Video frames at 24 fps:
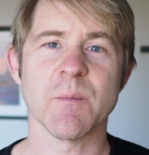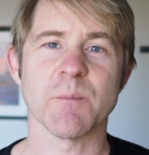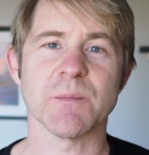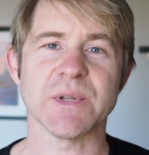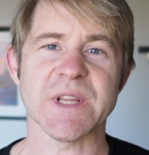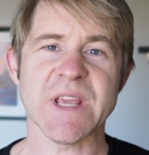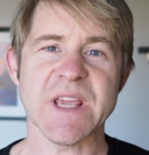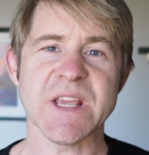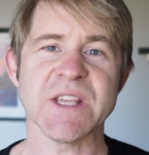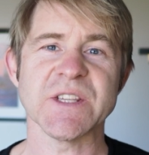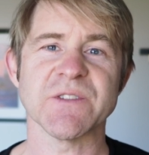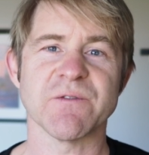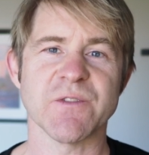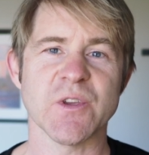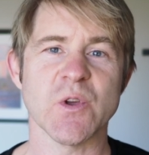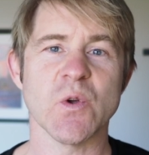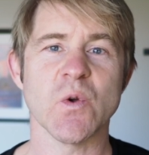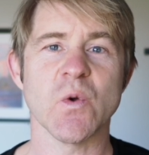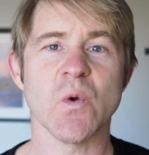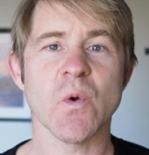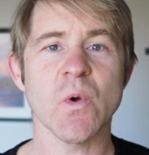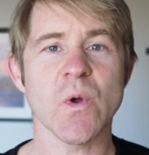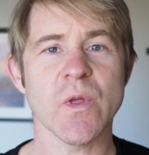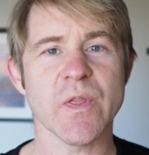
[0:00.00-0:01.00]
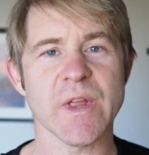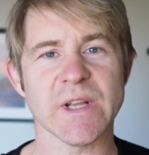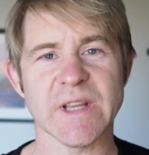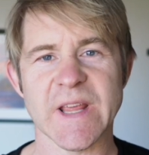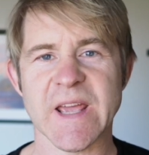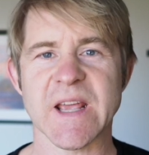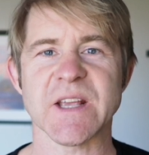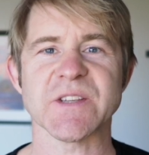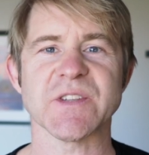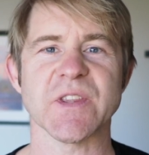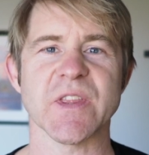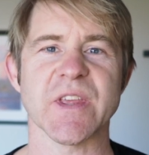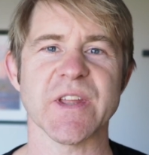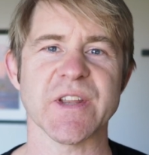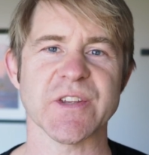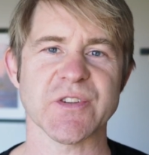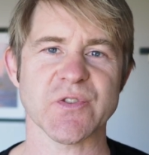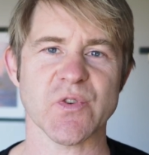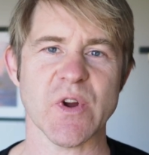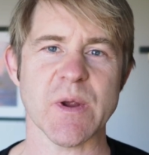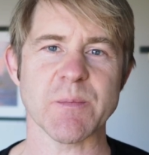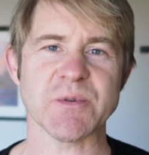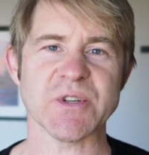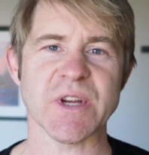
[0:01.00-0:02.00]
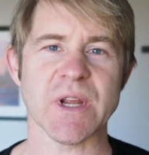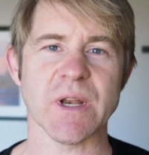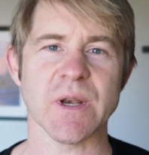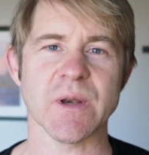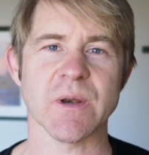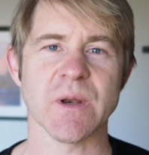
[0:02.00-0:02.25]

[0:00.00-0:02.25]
please view the links in the description.